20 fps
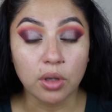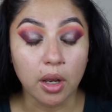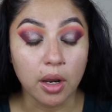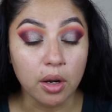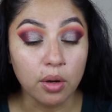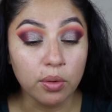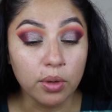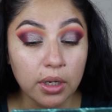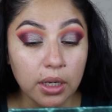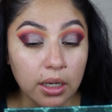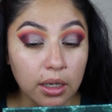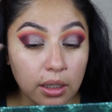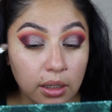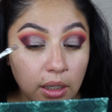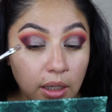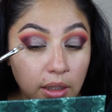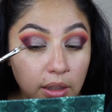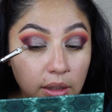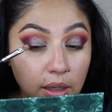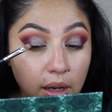So I already
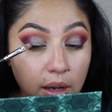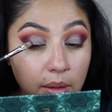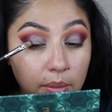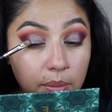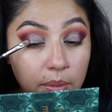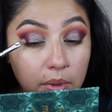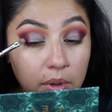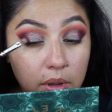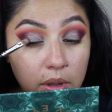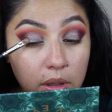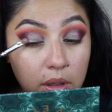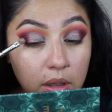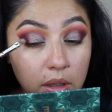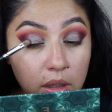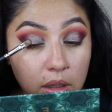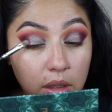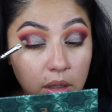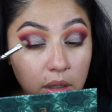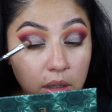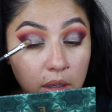cleaned up,
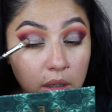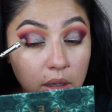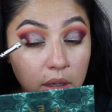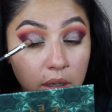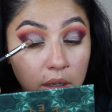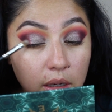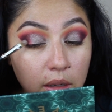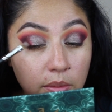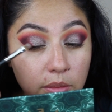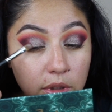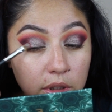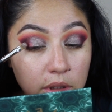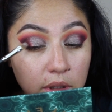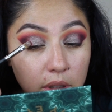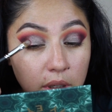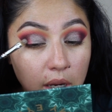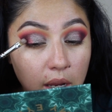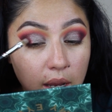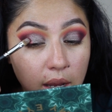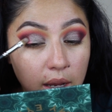and I'm just
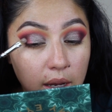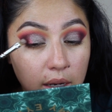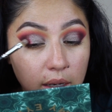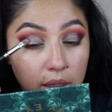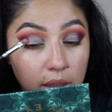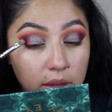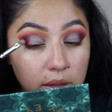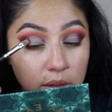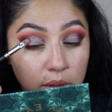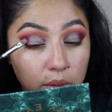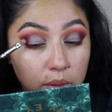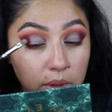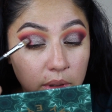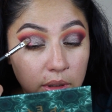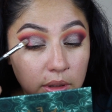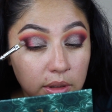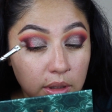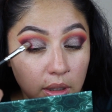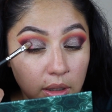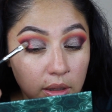gonna add it
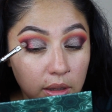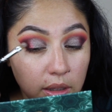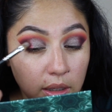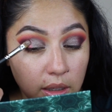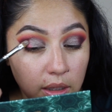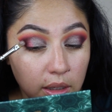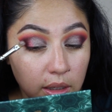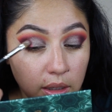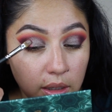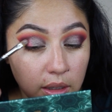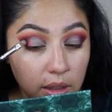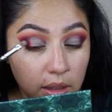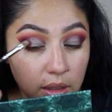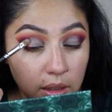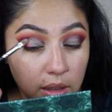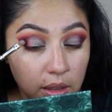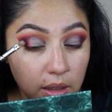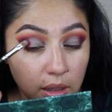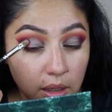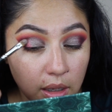towards the
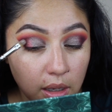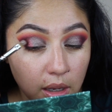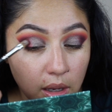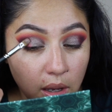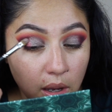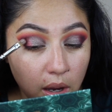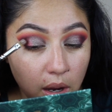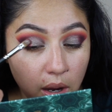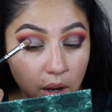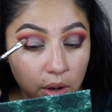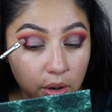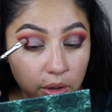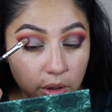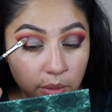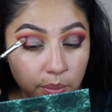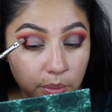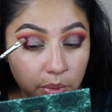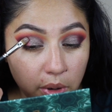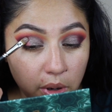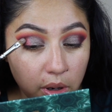
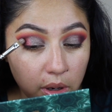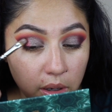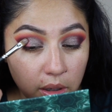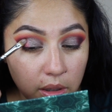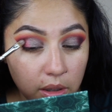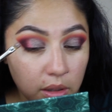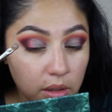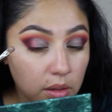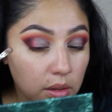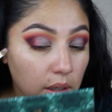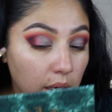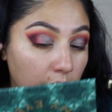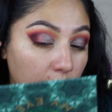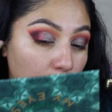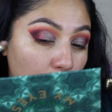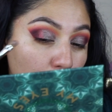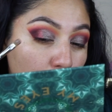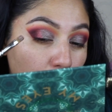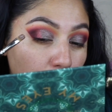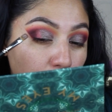outer part,
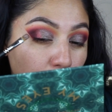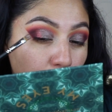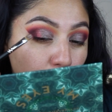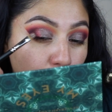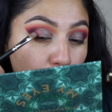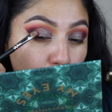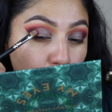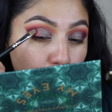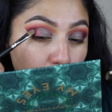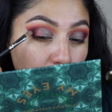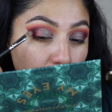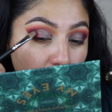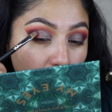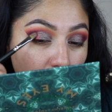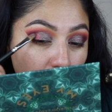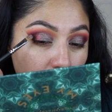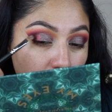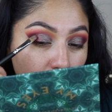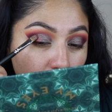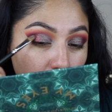like where the two
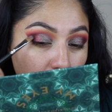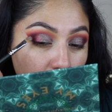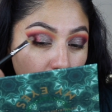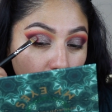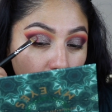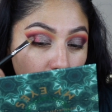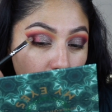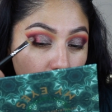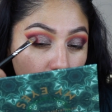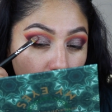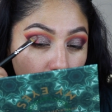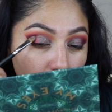shades meet.